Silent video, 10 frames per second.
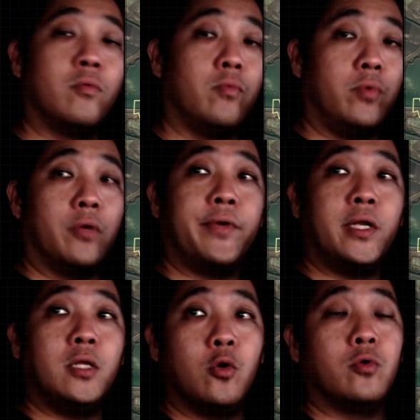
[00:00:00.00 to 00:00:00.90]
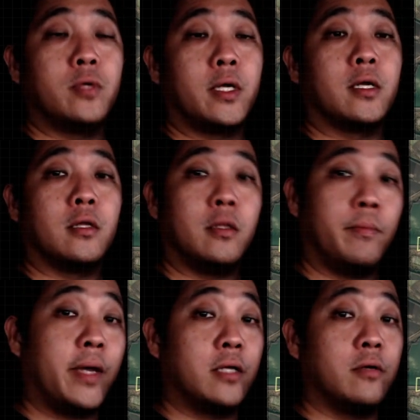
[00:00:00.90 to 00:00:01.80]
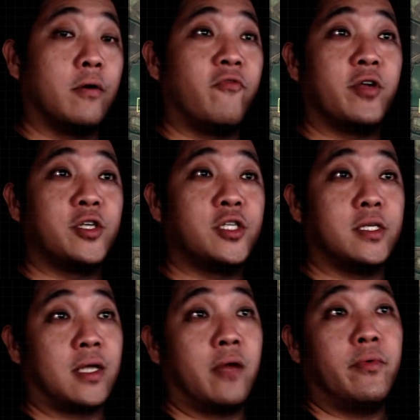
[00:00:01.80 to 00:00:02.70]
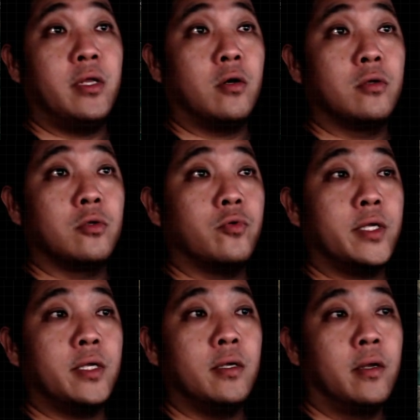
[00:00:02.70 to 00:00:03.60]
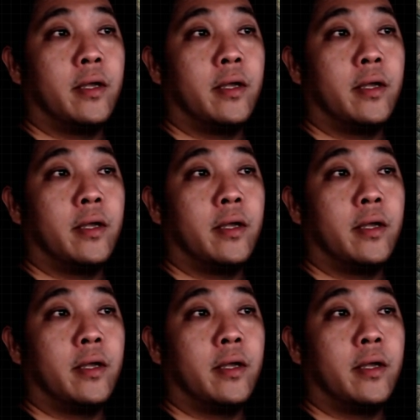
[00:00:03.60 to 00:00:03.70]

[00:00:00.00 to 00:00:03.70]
we already know that the Battle of Dvorichna is currently ongoing,